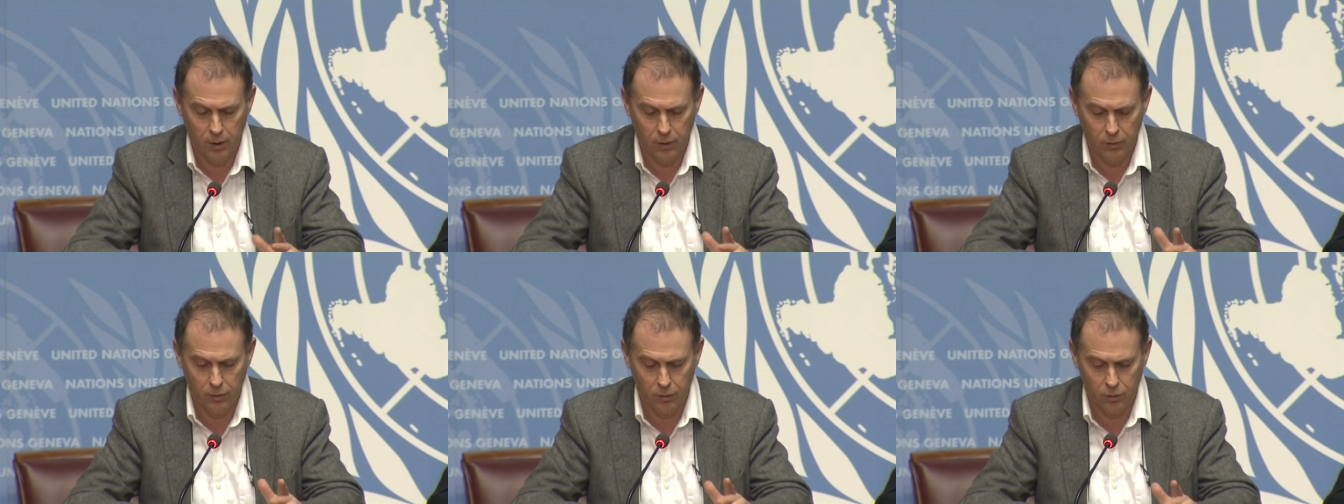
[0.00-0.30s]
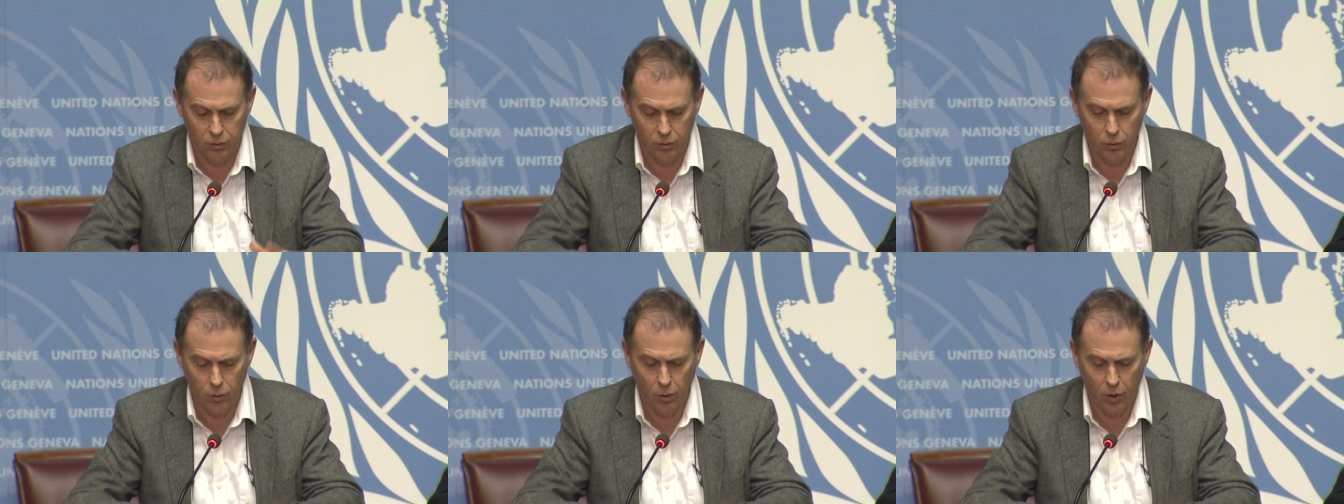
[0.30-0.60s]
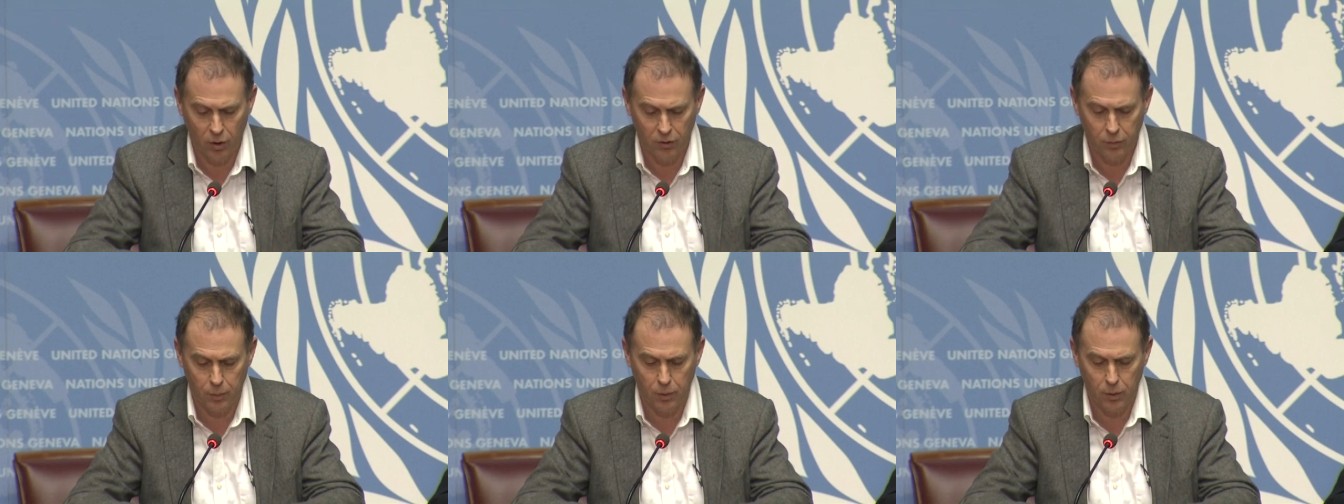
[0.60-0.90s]
So 2
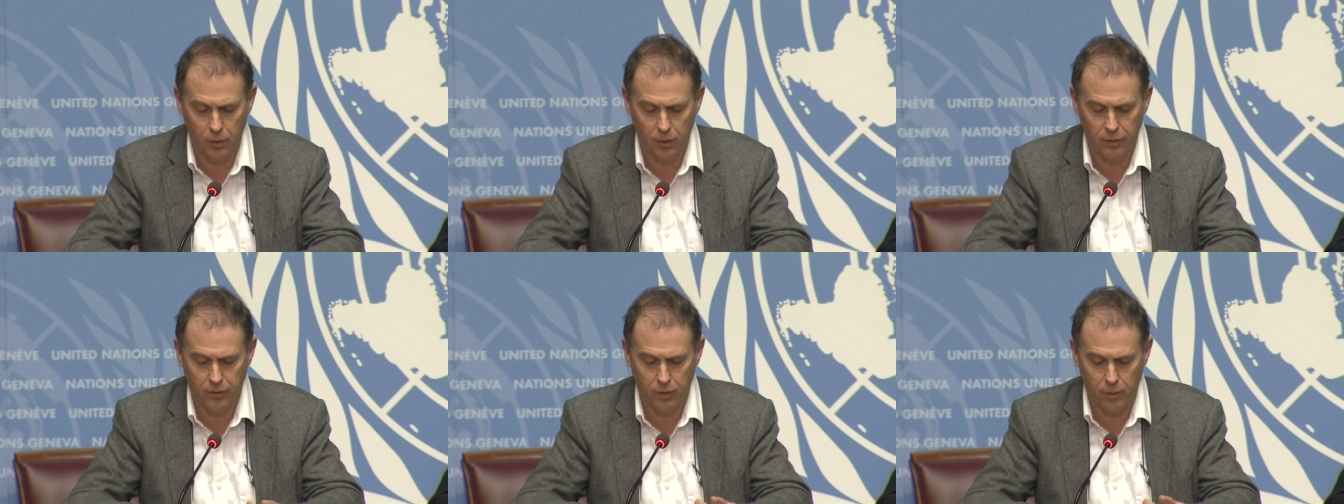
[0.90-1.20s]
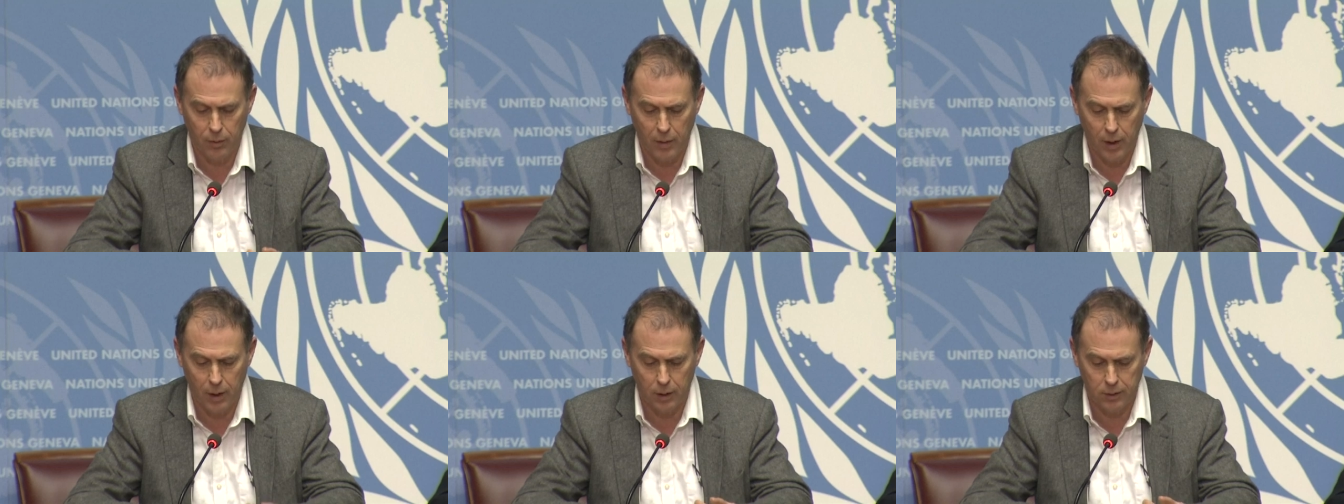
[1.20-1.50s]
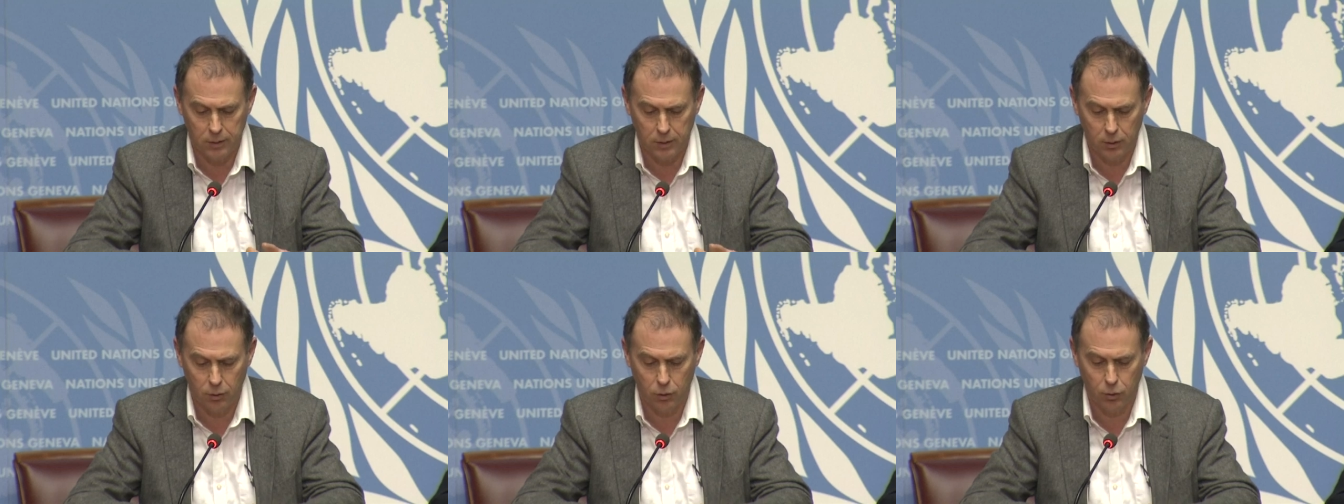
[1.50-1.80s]
hospitals in
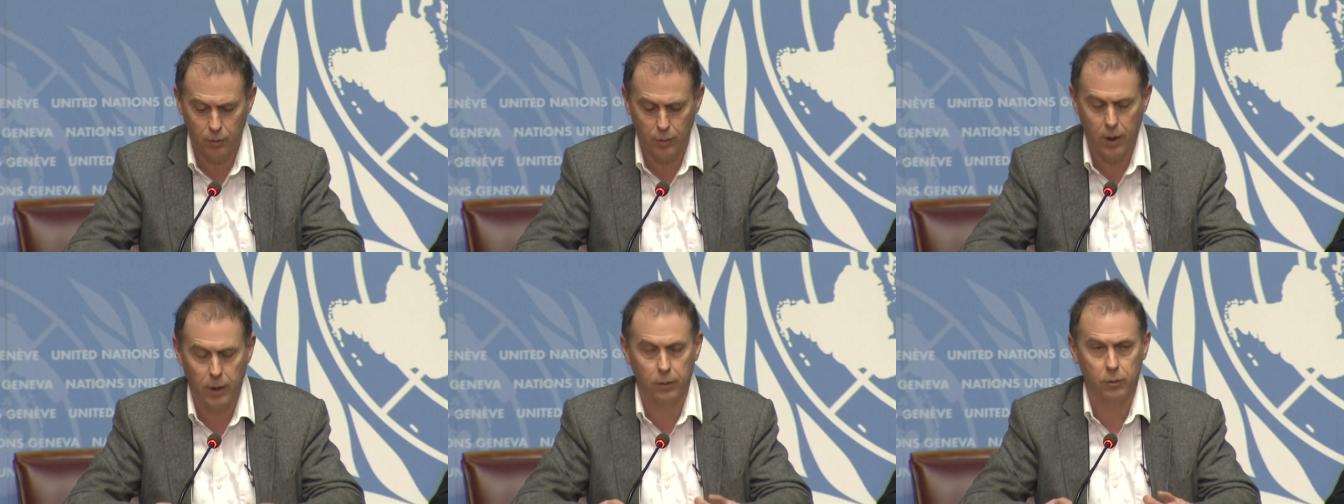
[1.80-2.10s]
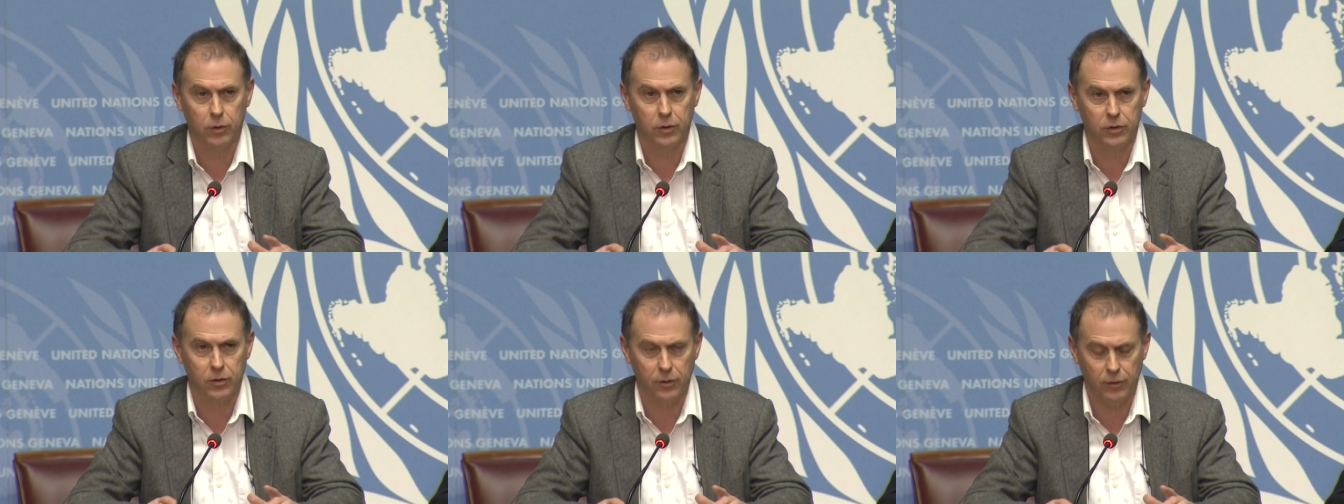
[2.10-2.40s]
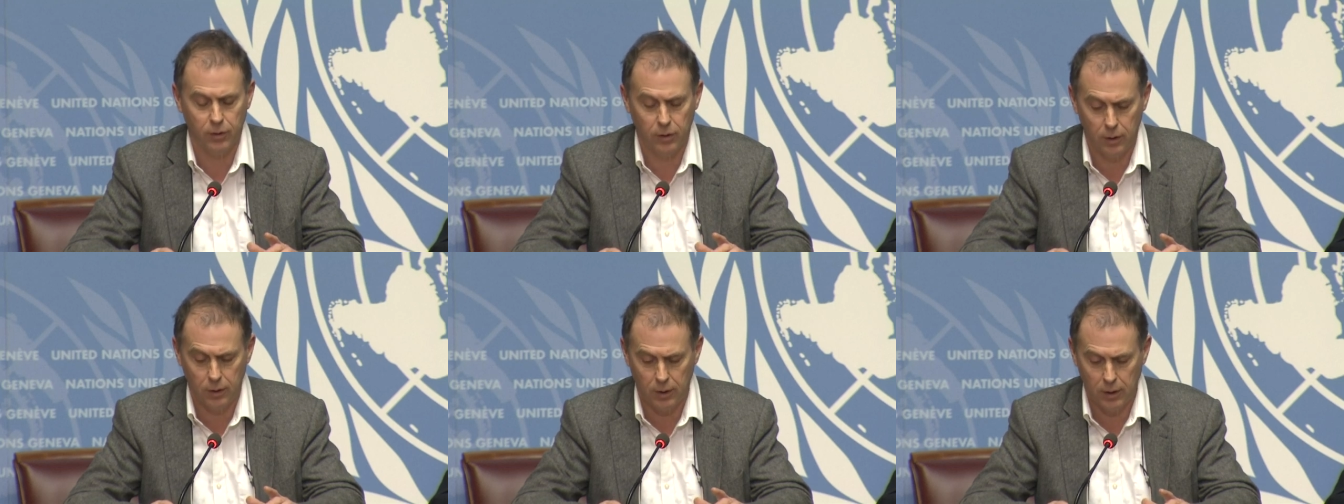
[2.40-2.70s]
Maarat al-Numan, which
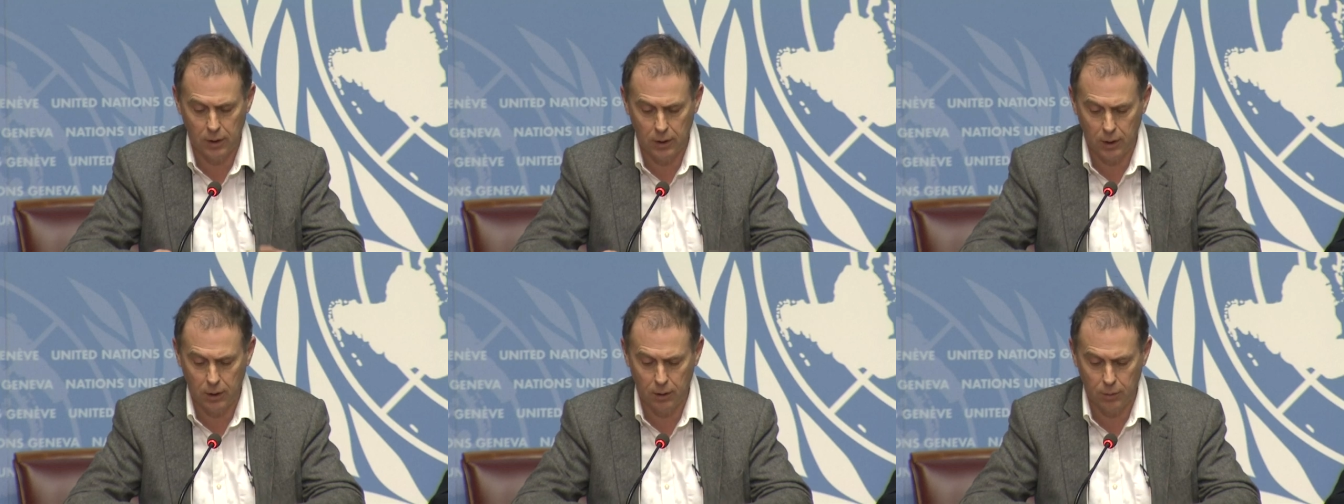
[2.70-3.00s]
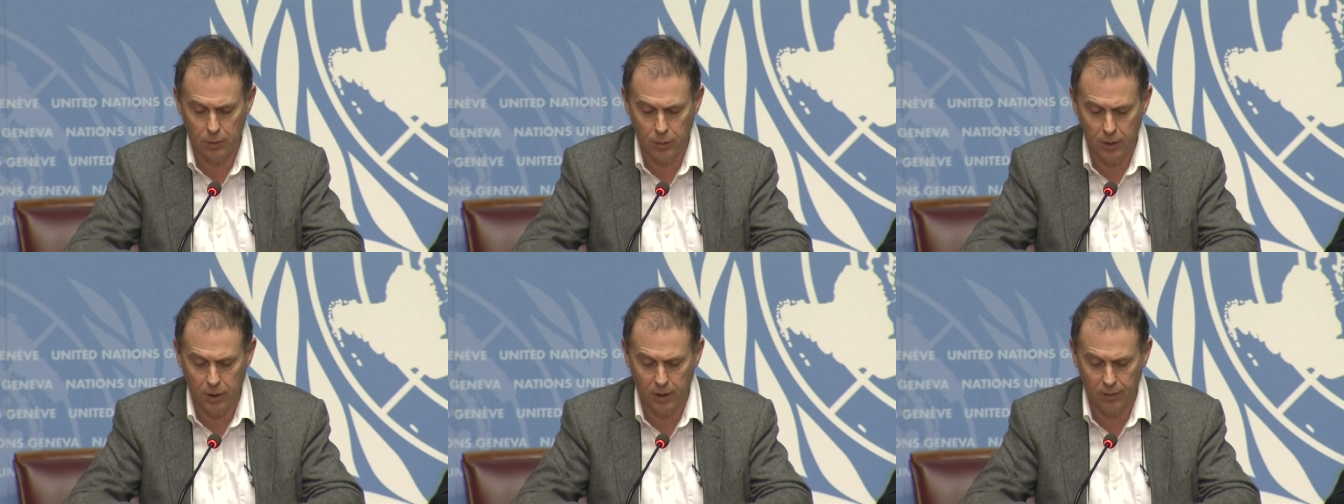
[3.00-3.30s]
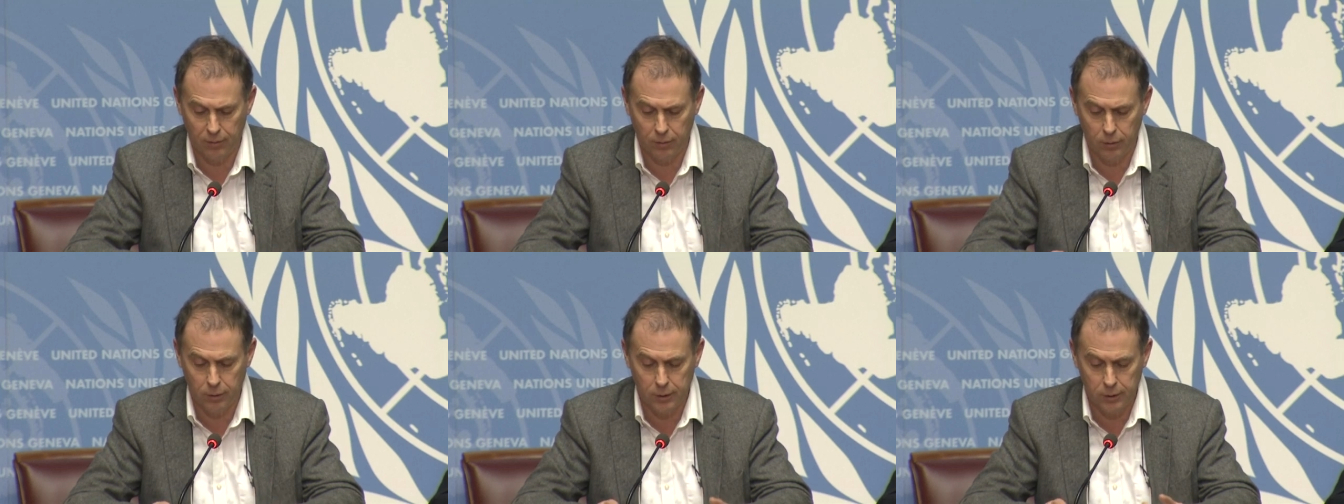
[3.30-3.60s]
is in Idlib
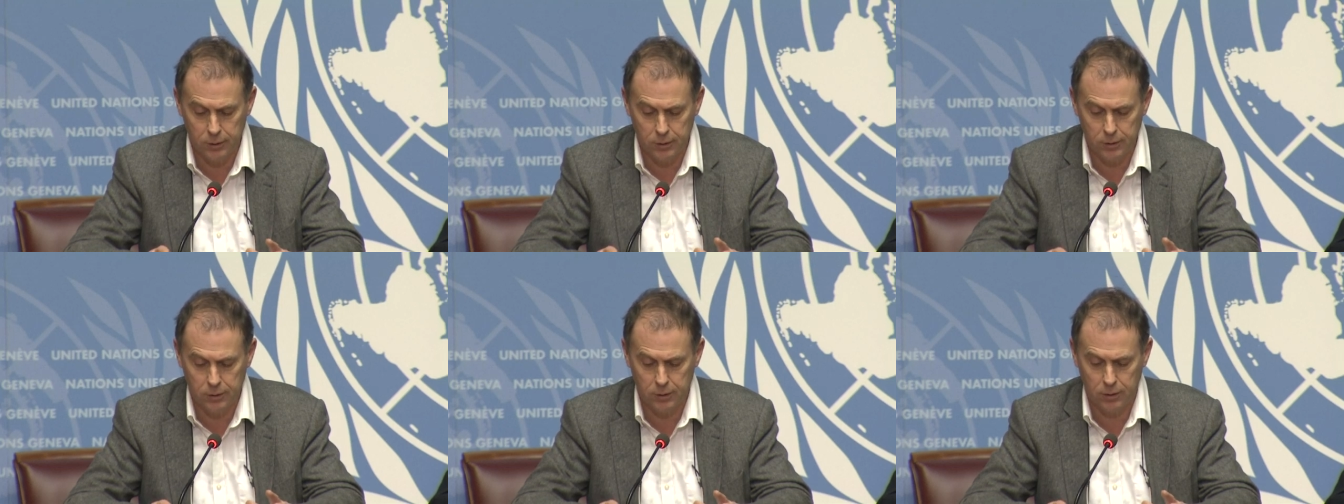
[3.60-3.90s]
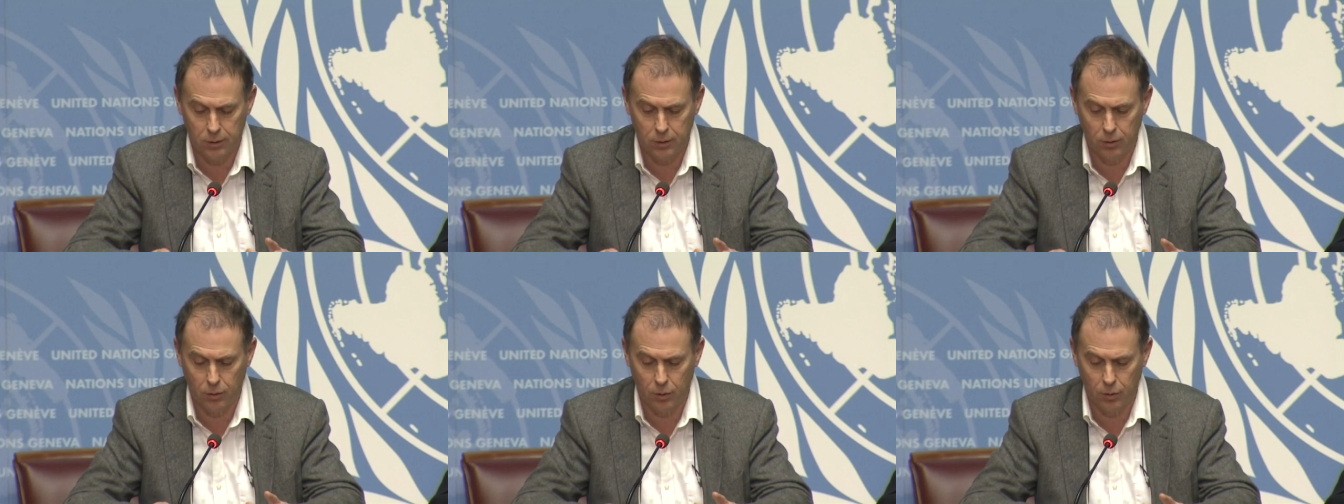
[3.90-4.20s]
Governorate in